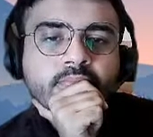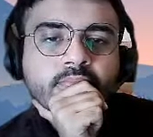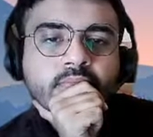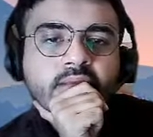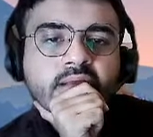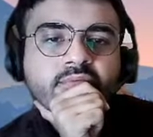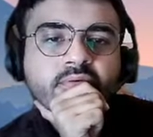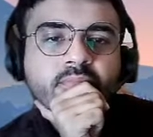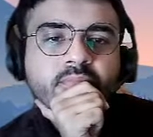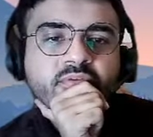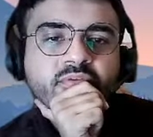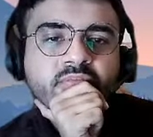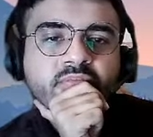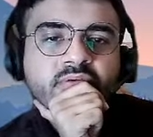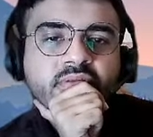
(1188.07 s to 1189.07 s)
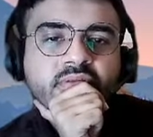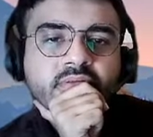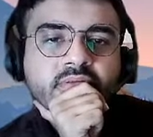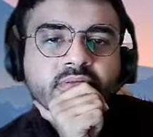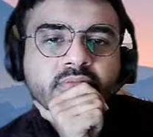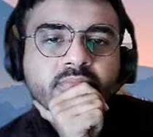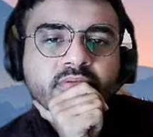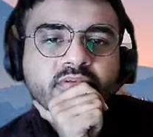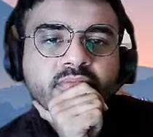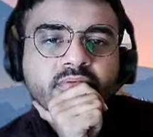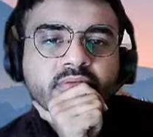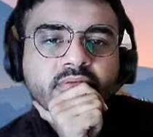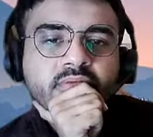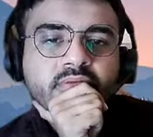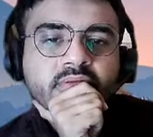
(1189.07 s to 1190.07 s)
I've got bishop
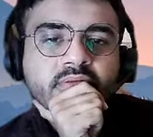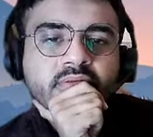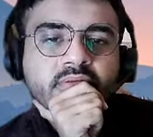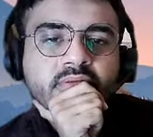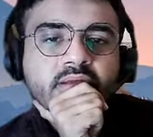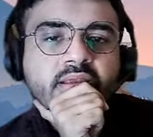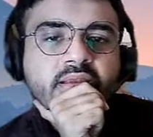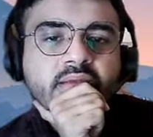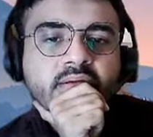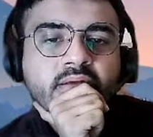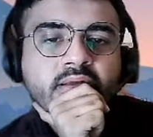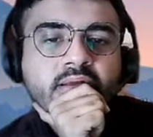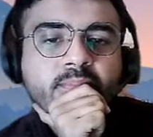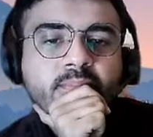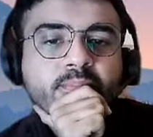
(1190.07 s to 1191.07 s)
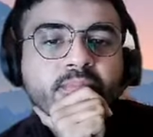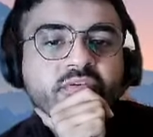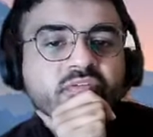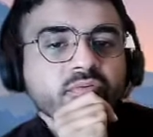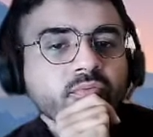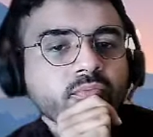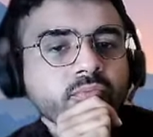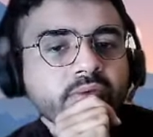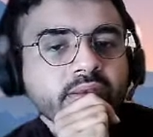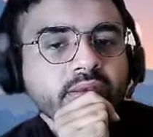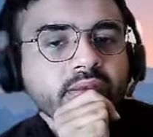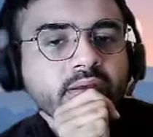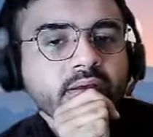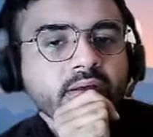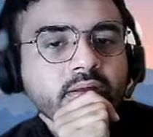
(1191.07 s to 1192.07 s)
g6, knight. Oh wait,
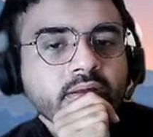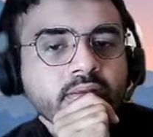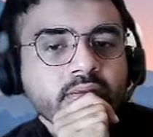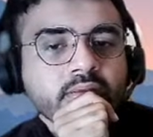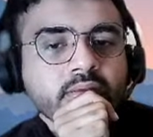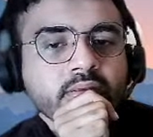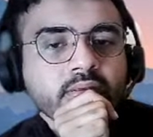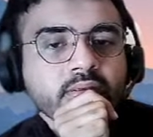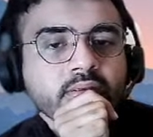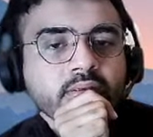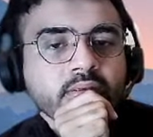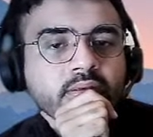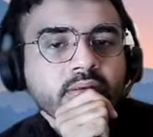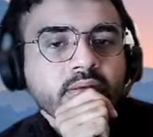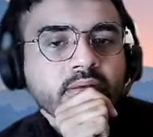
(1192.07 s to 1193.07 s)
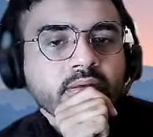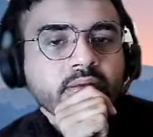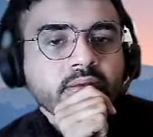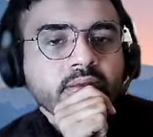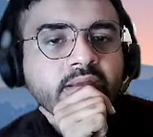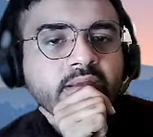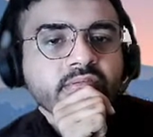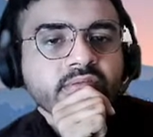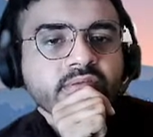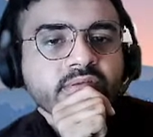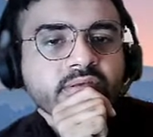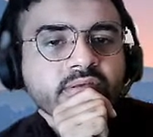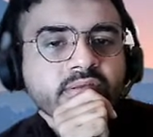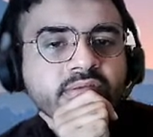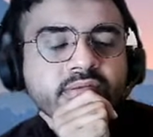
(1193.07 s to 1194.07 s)
yeah, knight
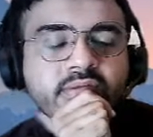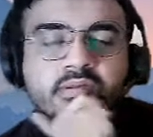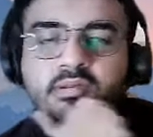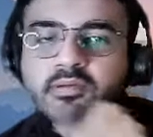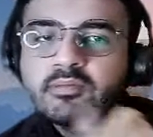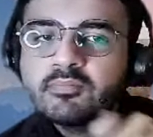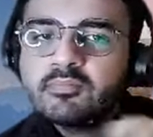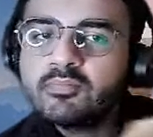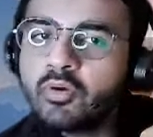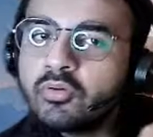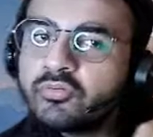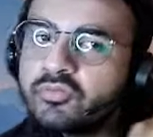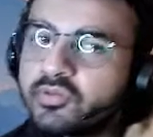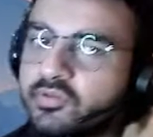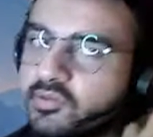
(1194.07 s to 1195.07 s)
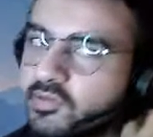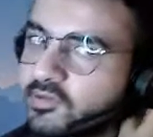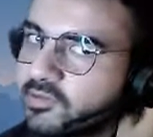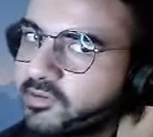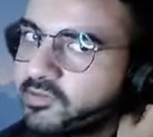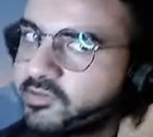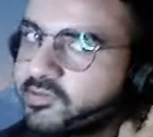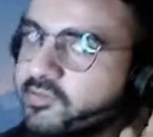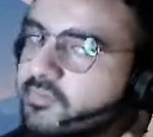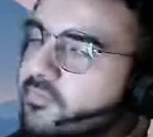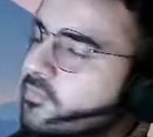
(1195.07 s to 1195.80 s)
g6, pawn g6. Let's say